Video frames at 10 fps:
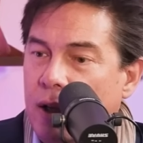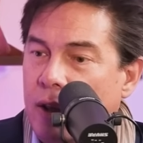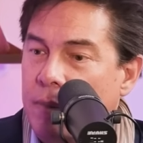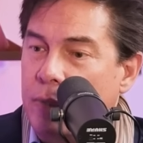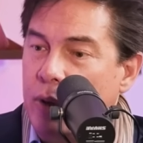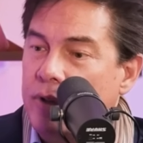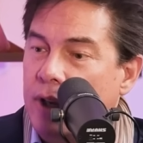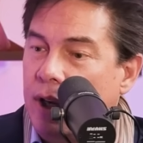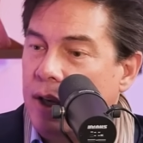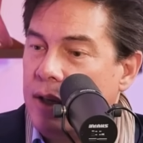
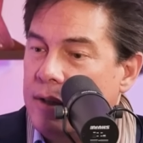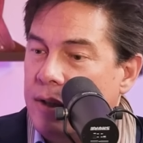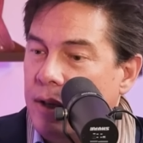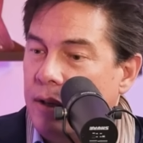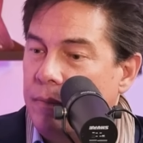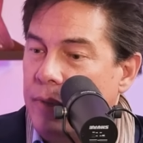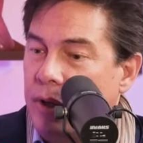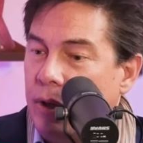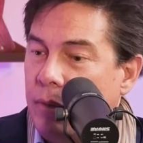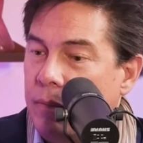music is the
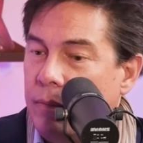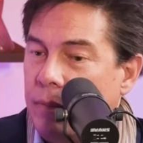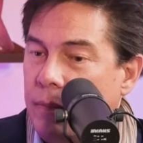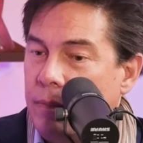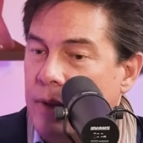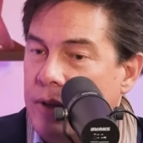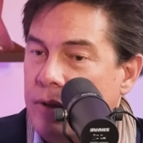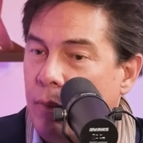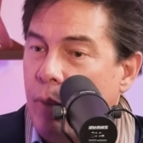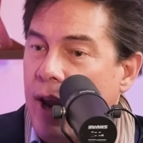
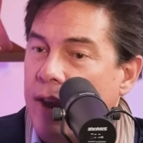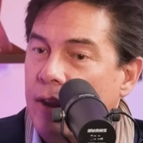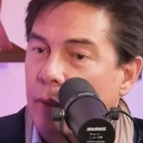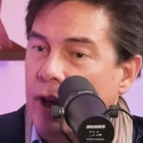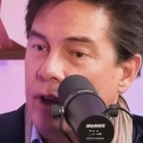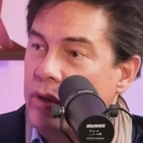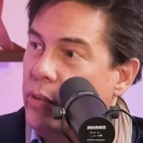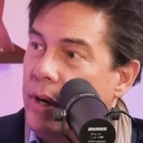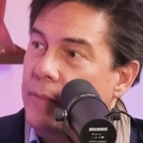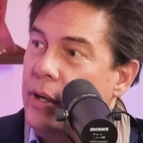way that we
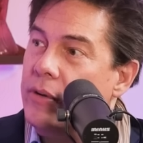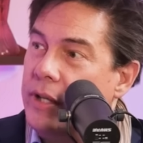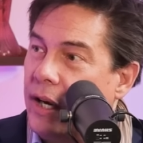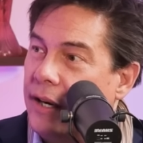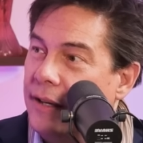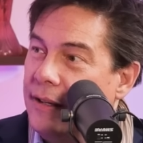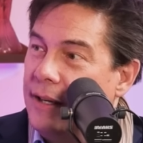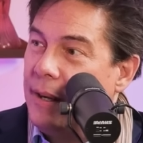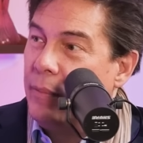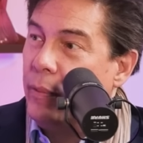enjoy music,
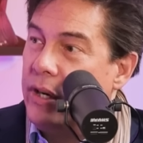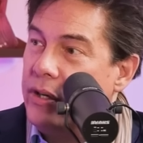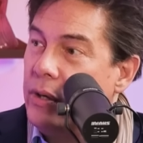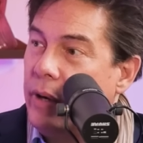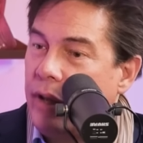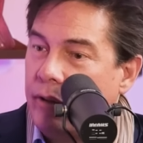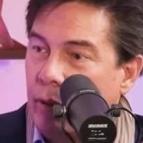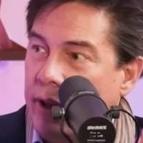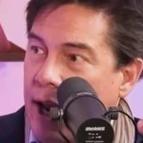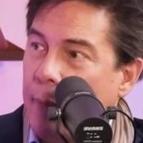but we do it
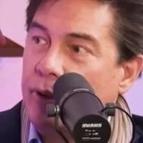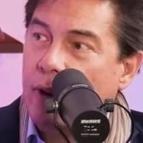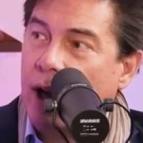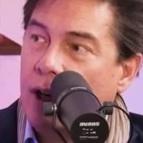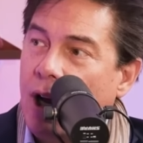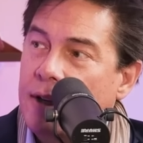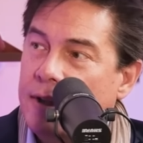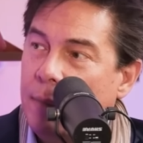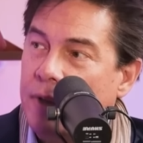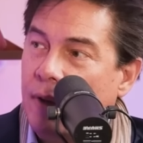through the abstract
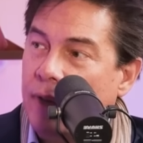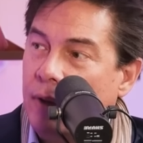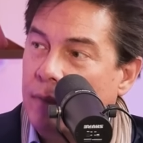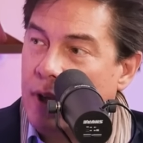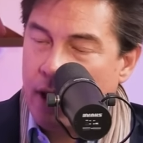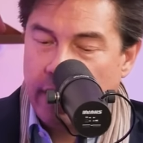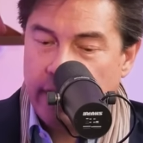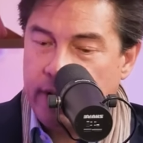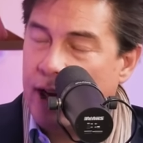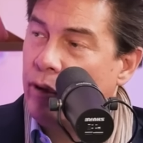concept of it. The
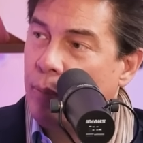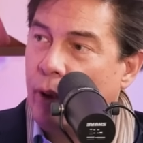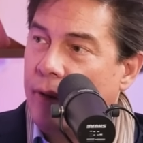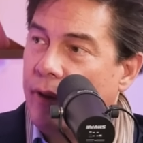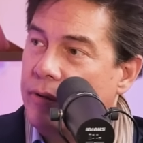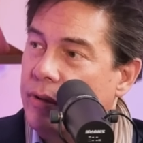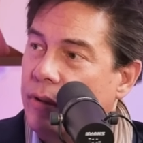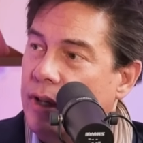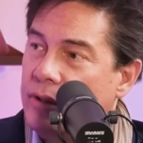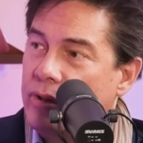center point of those two
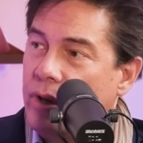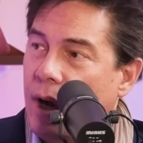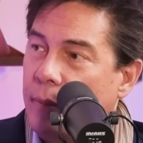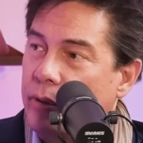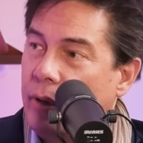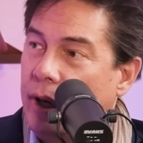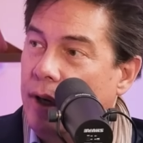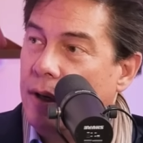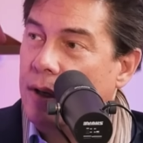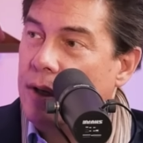things is
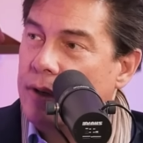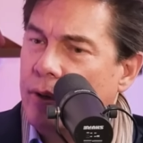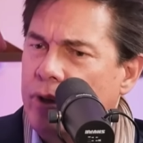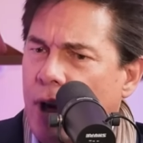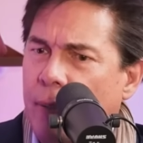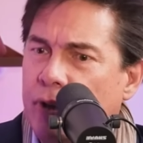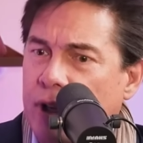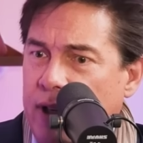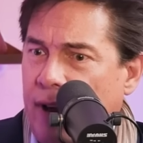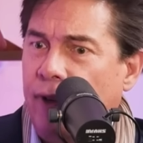geometry. So geometry
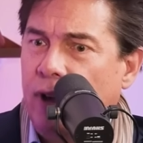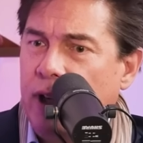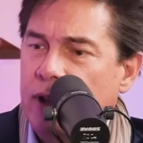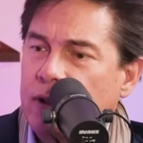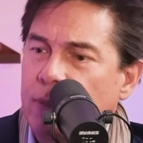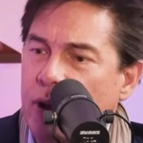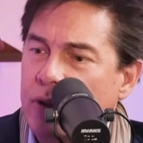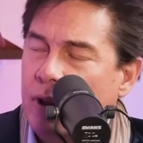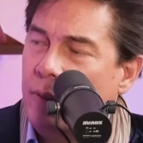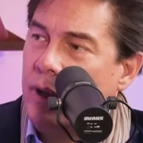definitely is the
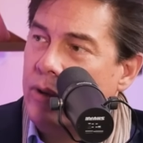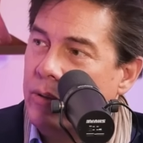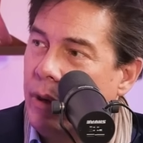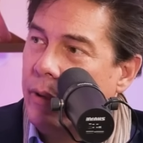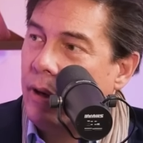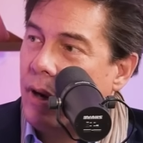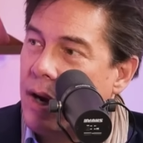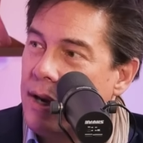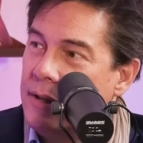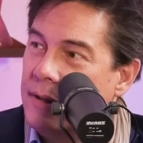music that we enjoy with our
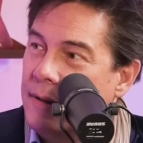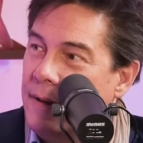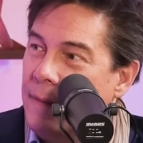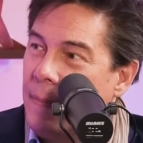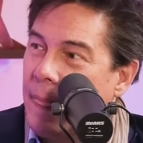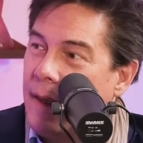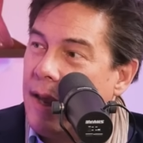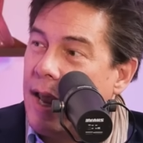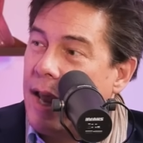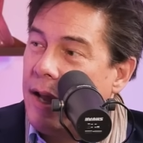eyes.
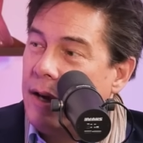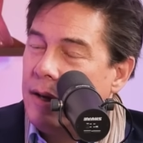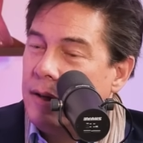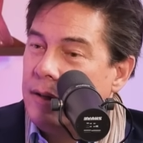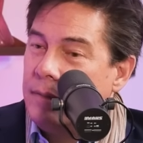And